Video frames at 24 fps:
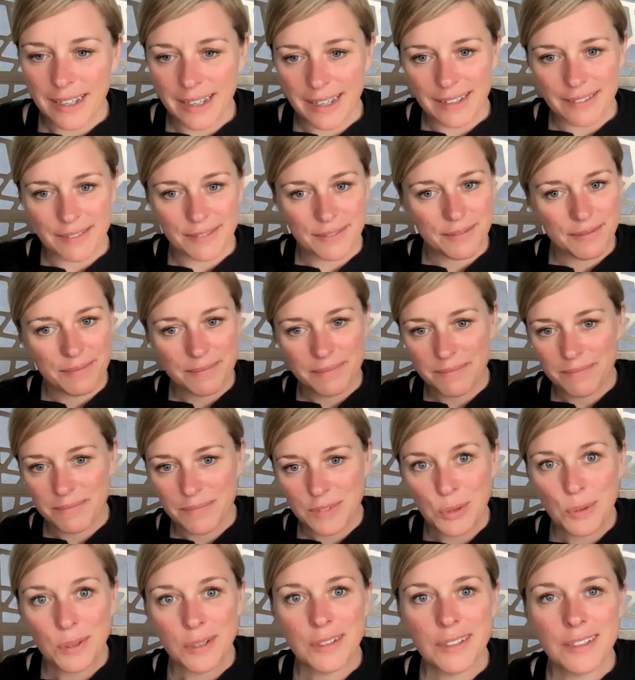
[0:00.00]
I have
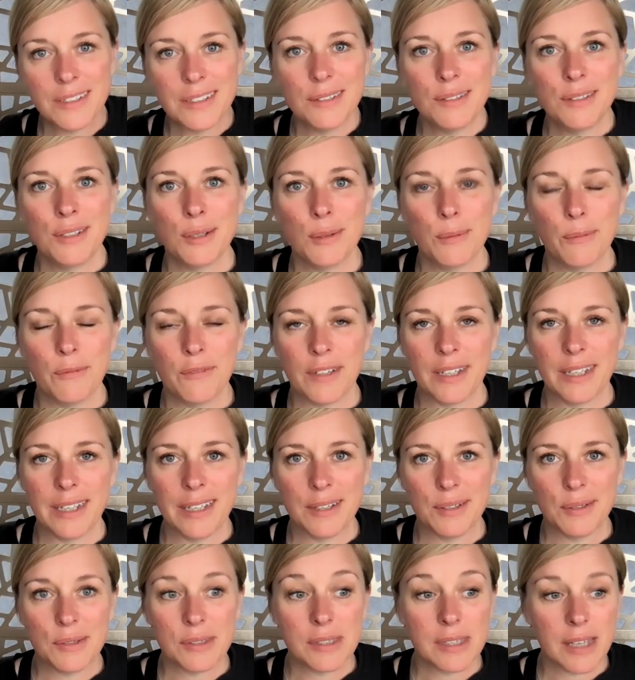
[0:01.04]
200 YouTube
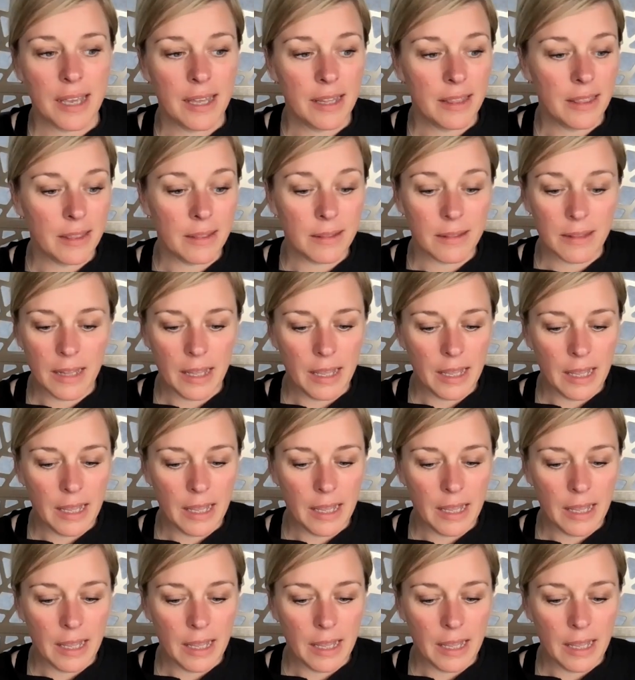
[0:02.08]
videos and